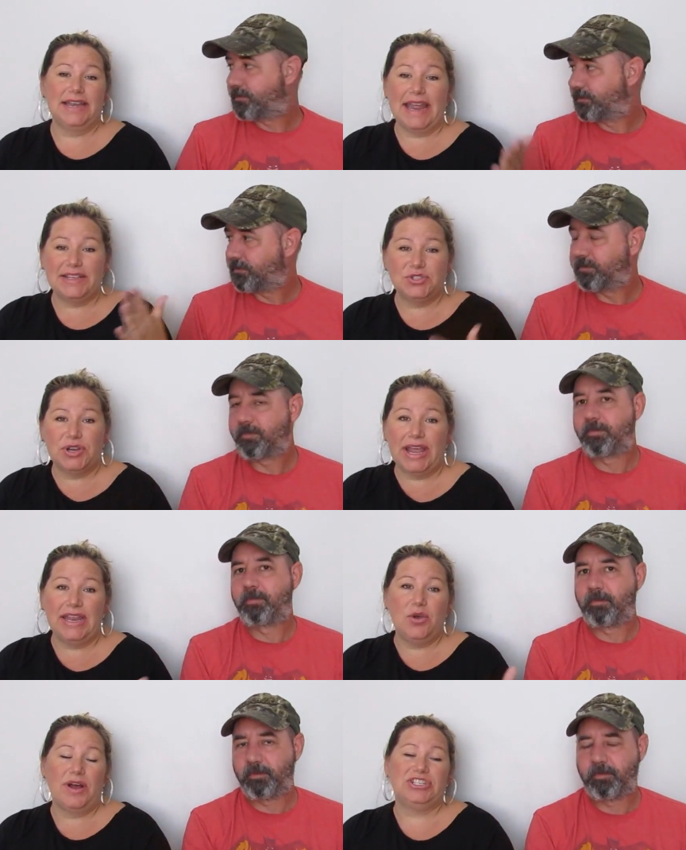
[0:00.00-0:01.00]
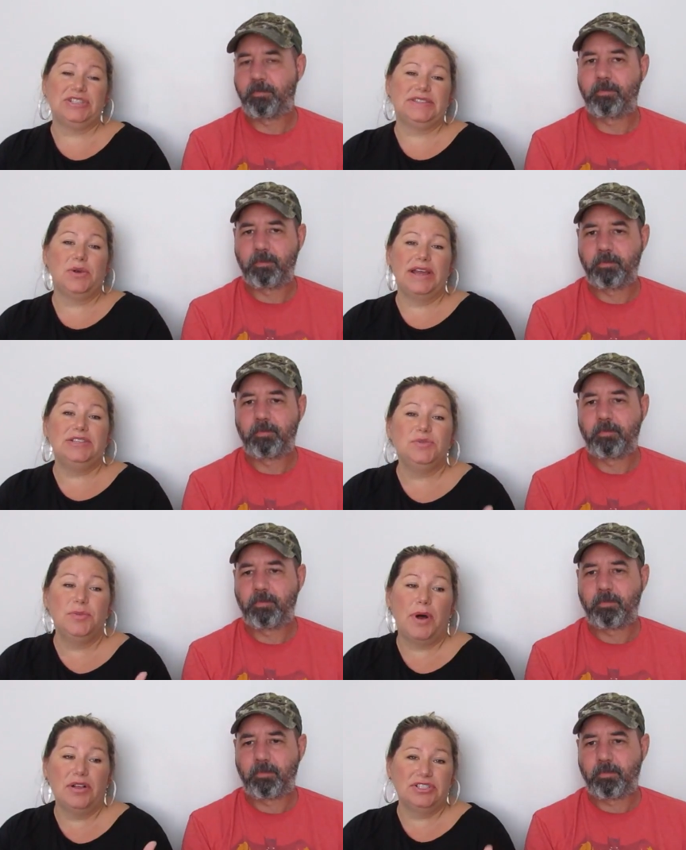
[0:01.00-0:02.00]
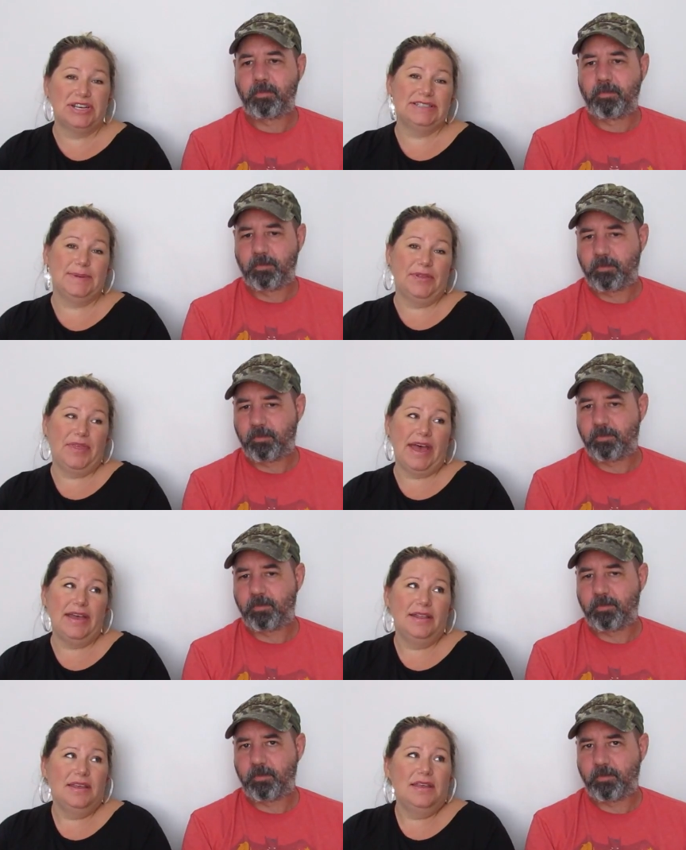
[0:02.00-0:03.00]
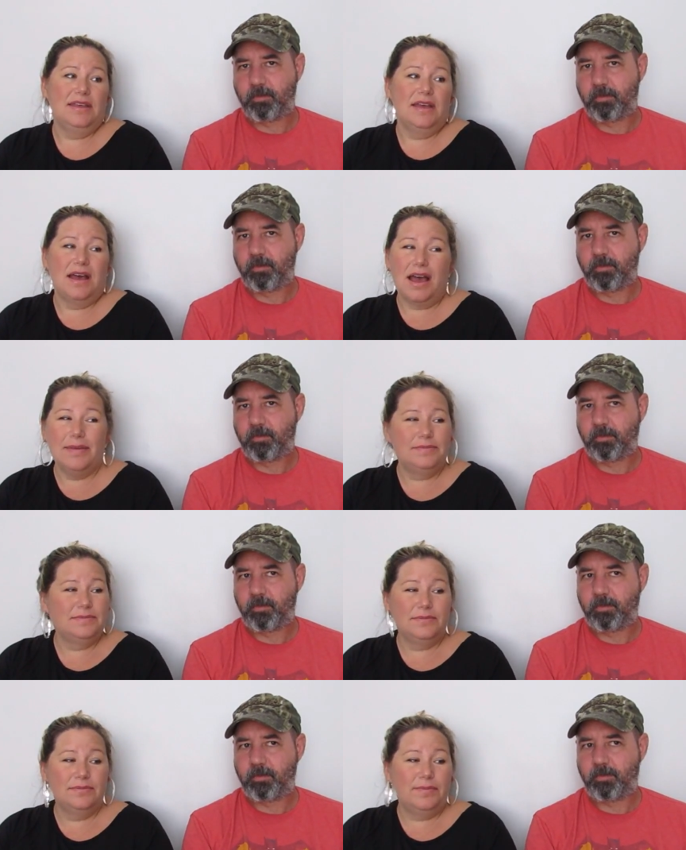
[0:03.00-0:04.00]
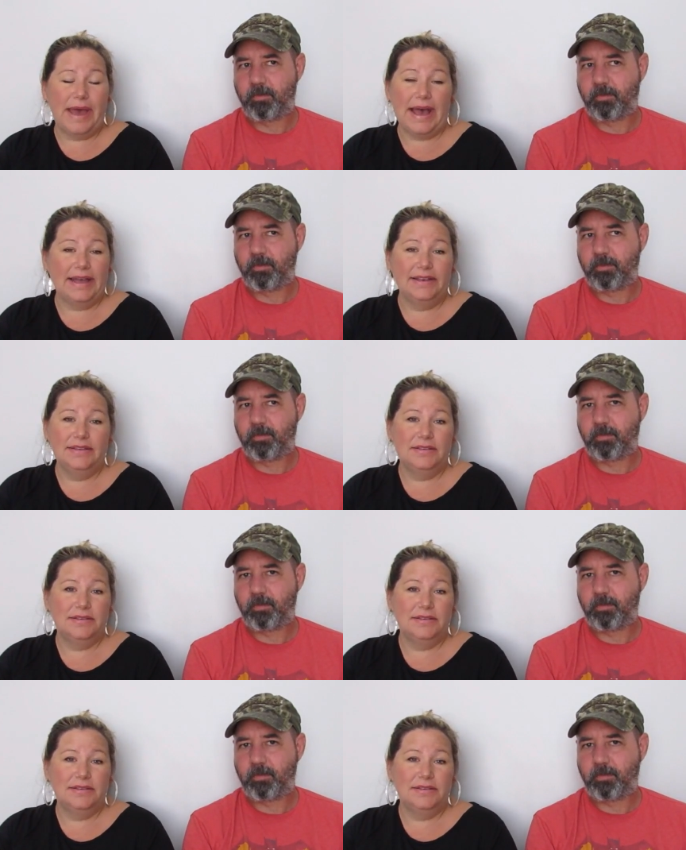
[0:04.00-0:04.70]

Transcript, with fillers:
Speaker 1: on answering any questions, so I do apologize about that. I'm bad.